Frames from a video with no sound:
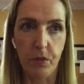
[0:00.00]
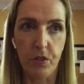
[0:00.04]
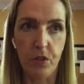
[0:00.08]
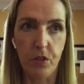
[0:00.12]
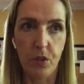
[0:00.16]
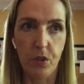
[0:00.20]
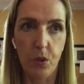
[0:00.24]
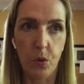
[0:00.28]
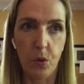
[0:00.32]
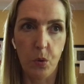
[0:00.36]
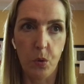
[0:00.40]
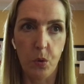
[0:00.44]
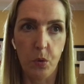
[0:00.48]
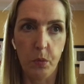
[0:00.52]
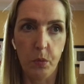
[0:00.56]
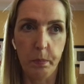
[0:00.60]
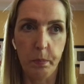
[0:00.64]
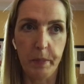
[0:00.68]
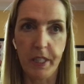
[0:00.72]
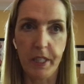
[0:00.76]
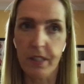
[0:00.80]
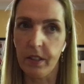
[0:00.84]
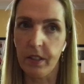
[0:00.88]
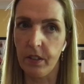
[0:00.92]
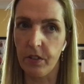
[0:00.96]
There was
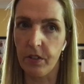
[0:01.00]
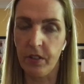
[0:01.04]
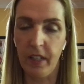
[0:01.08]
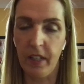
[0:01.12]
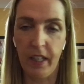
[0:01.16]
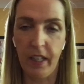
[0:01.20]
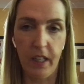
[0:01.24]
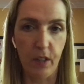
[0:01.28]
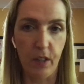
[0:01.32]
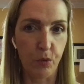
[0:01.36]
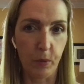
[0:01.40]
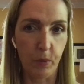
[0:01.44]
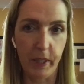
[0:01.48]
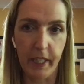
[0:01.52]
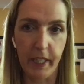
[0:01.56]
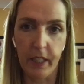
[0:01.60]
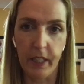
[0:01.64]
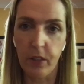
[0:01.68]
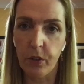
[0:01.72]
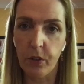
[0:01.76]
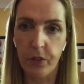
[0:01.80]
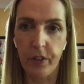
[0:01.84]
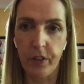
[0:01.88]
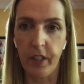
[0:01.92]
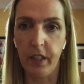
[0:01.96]
no meeting us
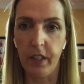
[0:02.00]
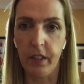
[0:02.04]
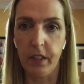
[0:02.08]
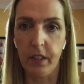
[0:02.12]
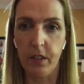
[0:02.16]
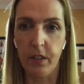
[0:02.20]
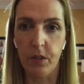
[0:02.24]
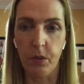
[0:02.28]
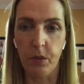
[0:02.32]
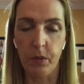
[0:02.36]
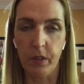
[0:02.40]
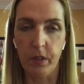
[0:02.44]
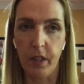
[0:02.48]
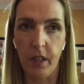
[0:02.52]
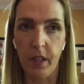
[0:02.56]
halfway, nothing,